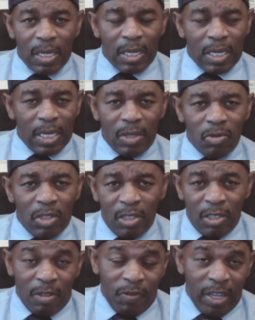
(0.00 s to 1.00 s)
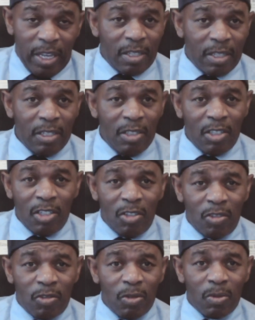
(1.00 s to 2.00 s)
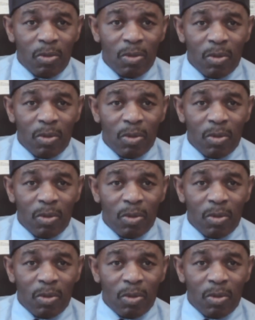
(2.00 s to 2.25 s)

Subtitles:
Okay, this is a fact. This is just true.